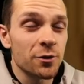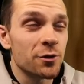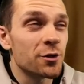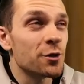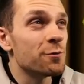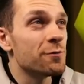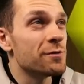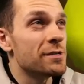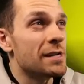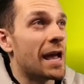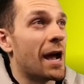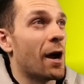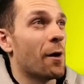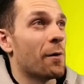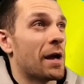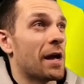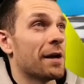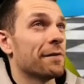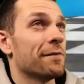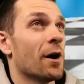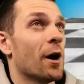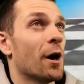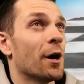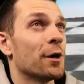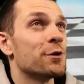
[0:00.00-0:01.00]
you now have
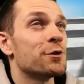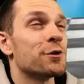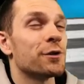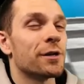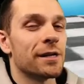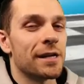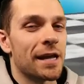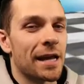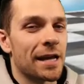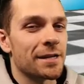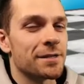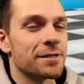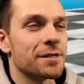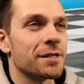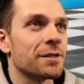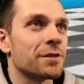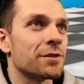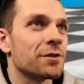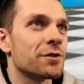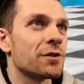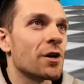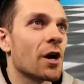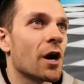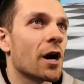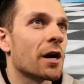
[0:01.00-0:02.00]
one hundred eighteen
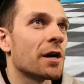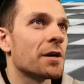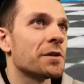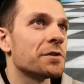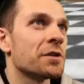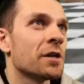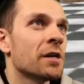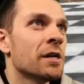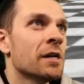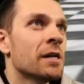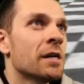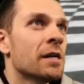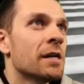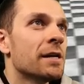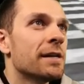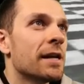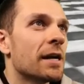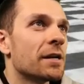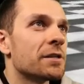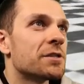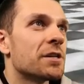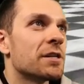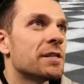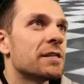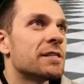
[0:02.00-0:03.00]
stars. Now,
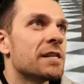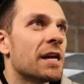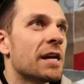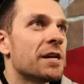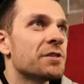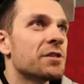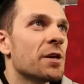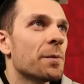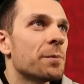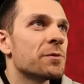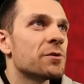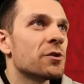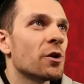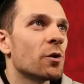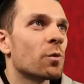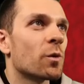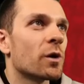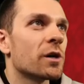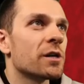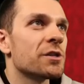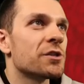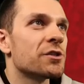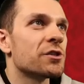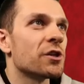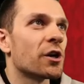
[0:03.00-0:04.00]
today's episode, we're
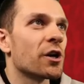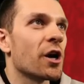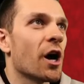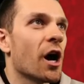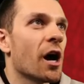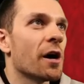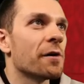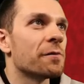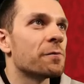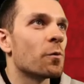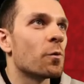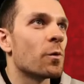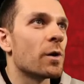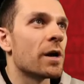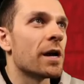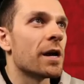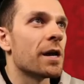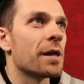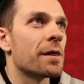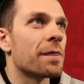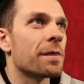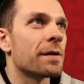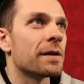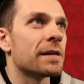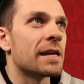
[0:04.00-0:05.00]
going to start off
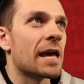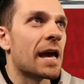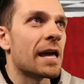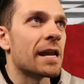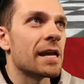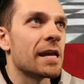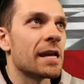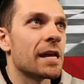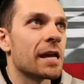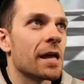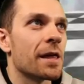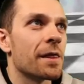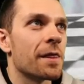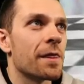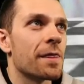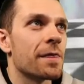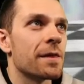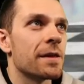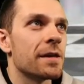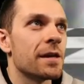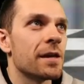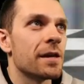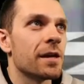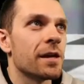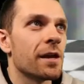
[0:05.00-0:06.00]
with getting
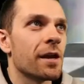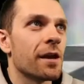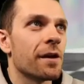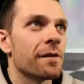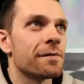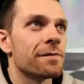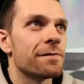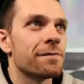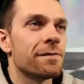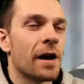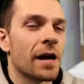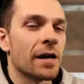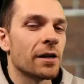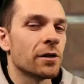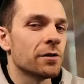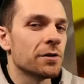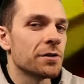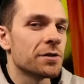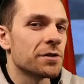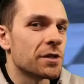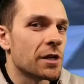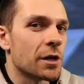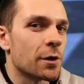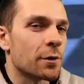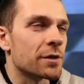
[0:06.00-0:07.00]
the final
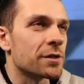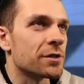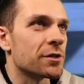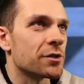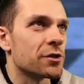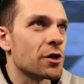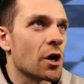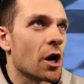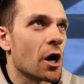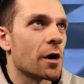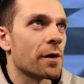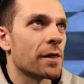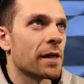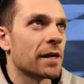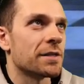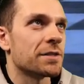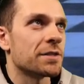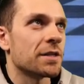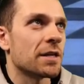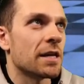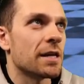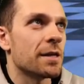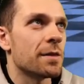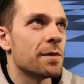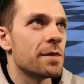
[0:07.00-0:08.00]
secret star that's
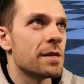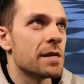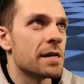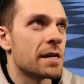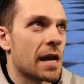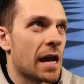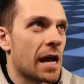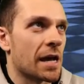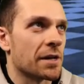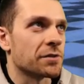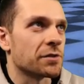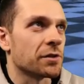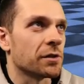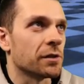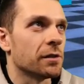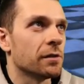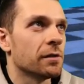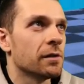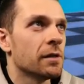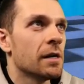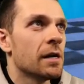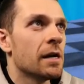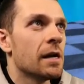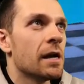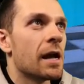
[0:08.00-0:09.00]
in the castle.
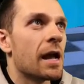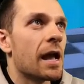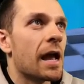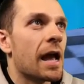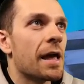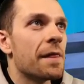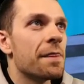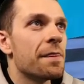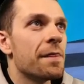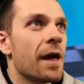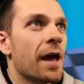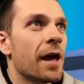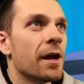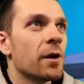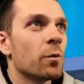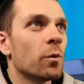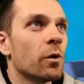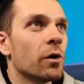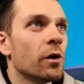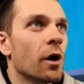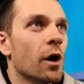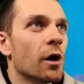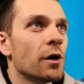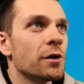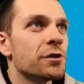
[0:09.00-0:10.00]
And then we'll
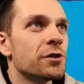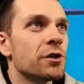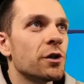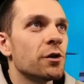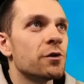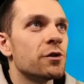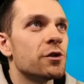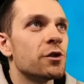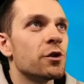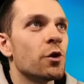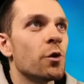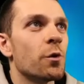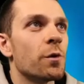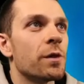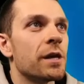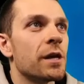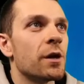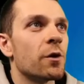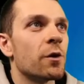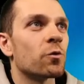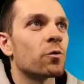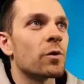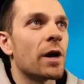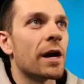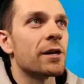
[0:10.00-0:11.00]
also do the
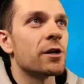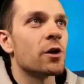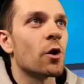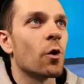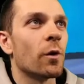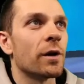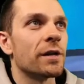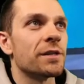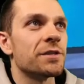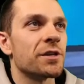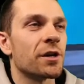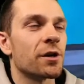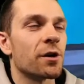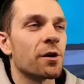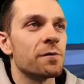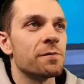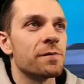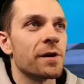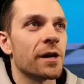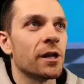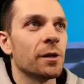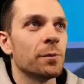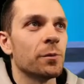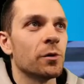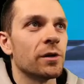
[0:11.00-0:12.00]
red coins that are
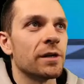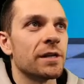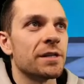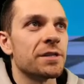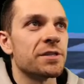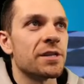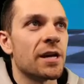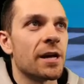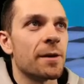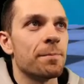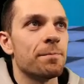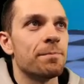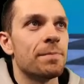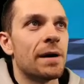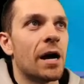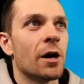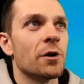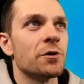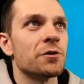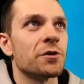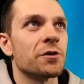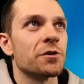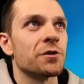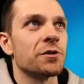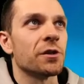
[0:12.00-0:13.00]
available inside
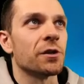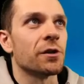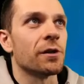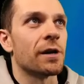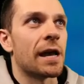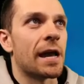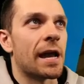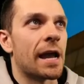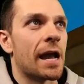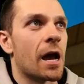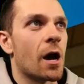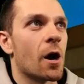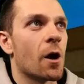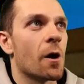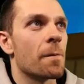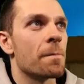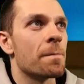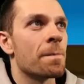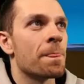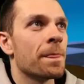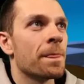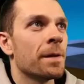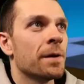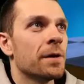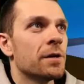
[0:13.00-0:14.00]
Bowser's little hangout.
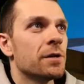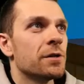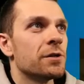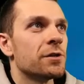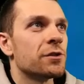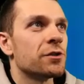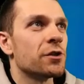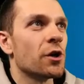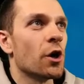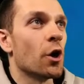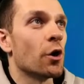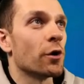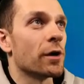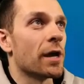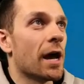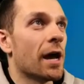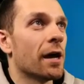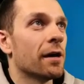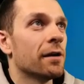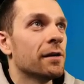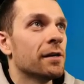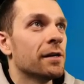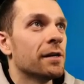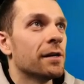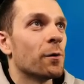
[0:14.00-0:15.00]
So,
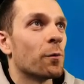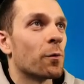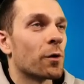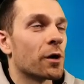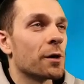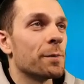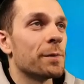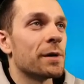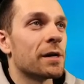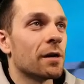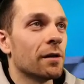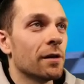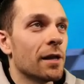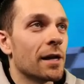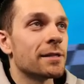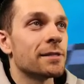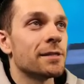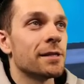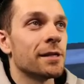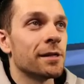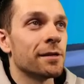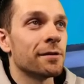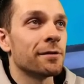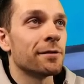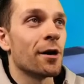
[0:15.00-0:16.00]
yeah. We're going to be
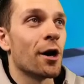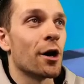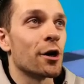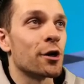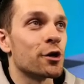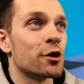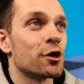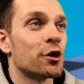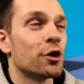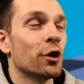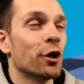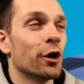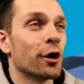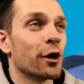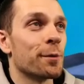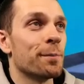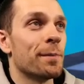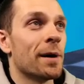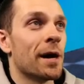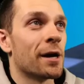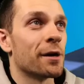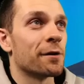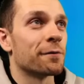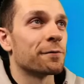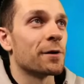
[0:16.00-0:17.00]
collecting a good
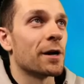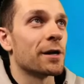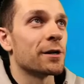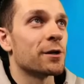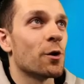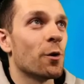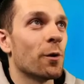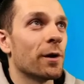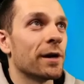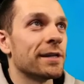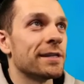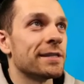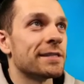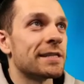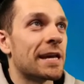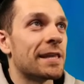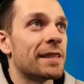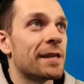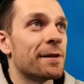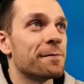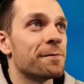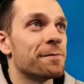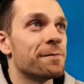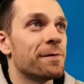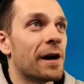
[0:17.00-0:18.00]
amount of red coins and
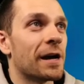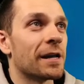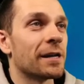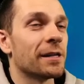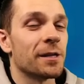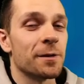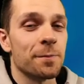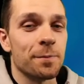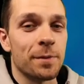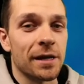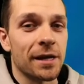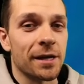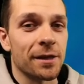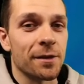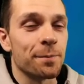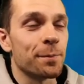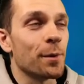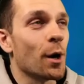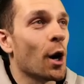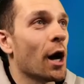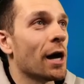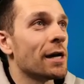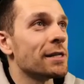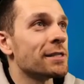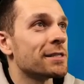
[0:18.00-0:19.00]
then finally beating the
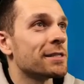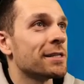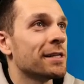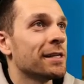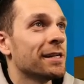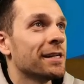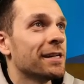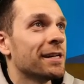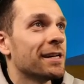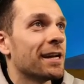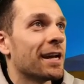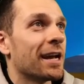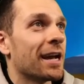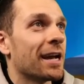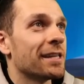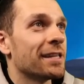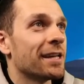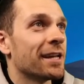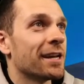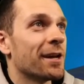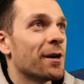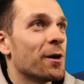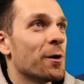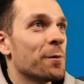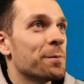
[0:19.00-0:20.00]
boss. And
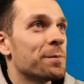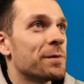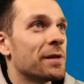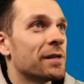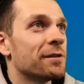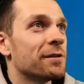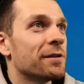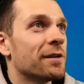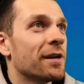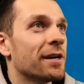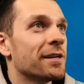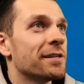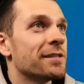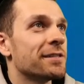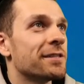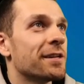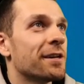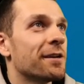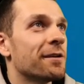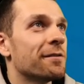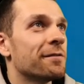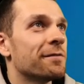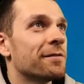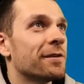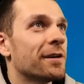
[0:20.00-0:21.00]
then I hope that you guys
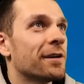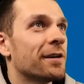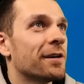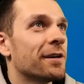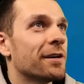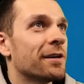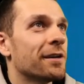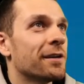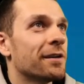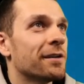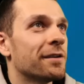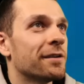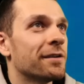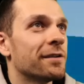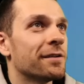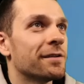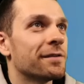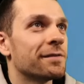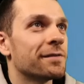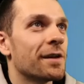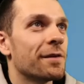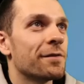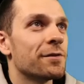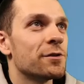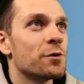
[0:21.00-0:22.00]
have uh,
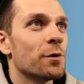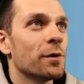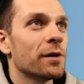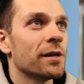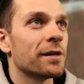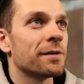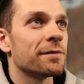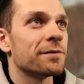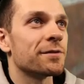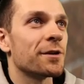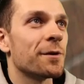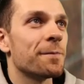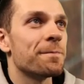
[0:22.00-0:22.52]
have enjoyed it. So